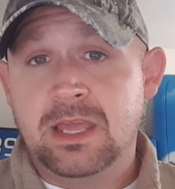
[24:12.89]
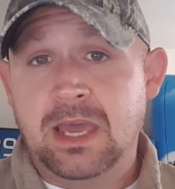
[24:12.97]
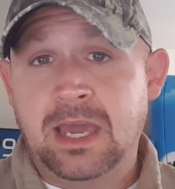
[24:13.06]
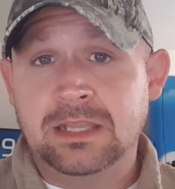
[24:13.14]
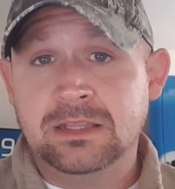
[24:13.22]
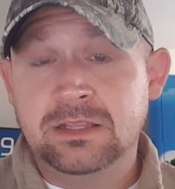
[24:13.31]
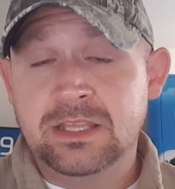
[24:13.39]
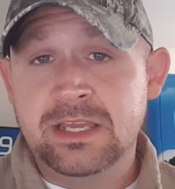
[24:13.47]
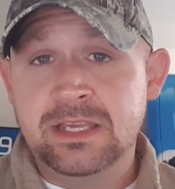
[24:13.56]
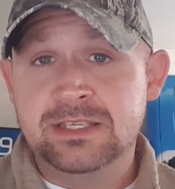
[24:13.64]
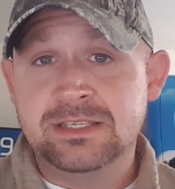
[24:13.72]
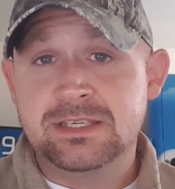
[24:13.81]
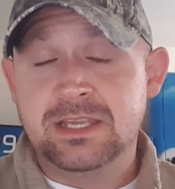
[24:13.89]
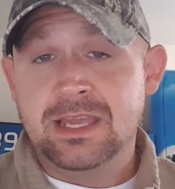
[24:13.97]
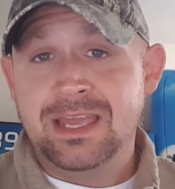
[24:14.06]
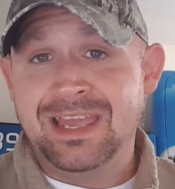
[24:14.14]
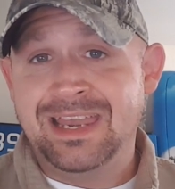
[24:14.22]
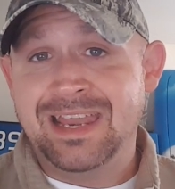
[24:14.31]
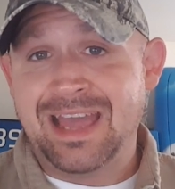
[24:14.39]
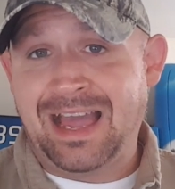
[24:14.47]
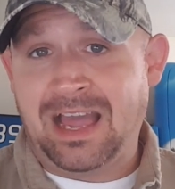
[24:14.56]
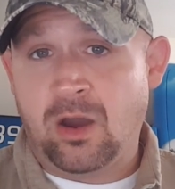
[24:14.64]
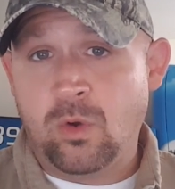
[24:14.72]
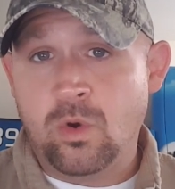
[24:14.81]
at least an
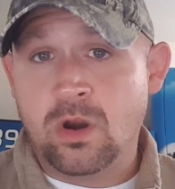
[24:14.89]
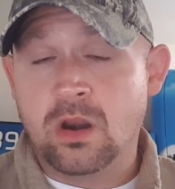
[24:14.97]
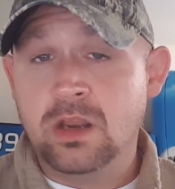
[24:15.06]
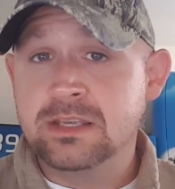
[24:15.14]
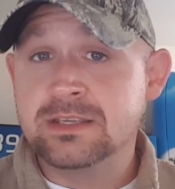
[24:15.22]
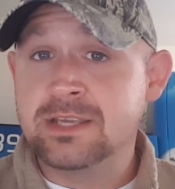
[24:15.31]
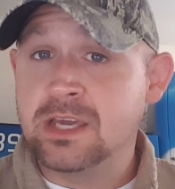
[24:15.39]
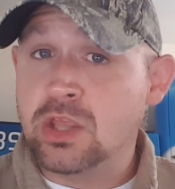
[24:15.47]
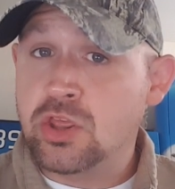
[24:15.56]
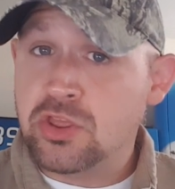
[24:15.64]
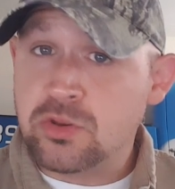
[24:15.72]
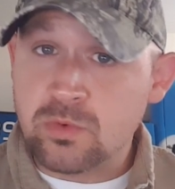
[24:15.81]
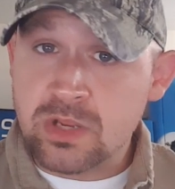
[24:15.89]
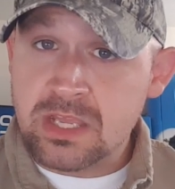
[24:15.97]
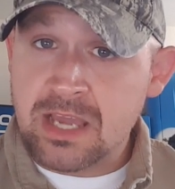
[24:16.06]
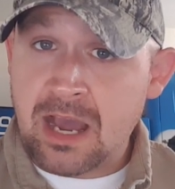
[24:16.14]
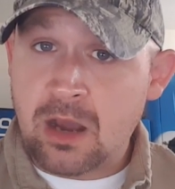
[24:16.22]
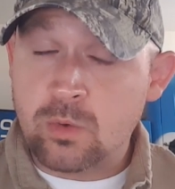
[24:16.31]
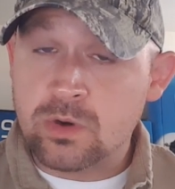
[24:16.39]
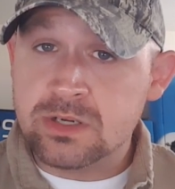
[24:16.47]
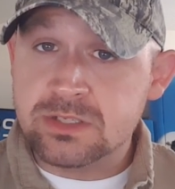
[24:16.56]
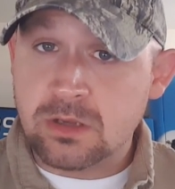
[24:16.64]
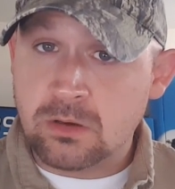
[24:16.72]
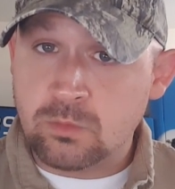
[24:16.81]
hour to 3
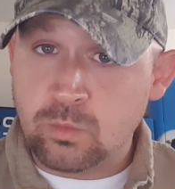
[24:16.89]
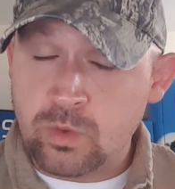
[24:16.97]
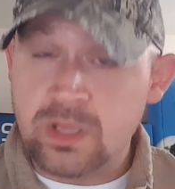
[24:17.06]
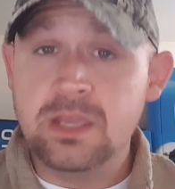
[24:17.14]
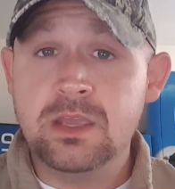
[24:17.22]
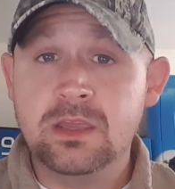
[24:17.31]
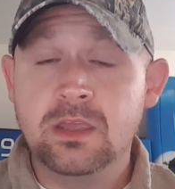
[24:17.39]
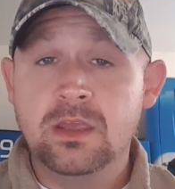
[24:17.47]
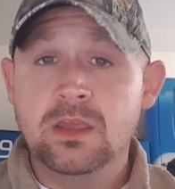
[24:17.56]
hours a week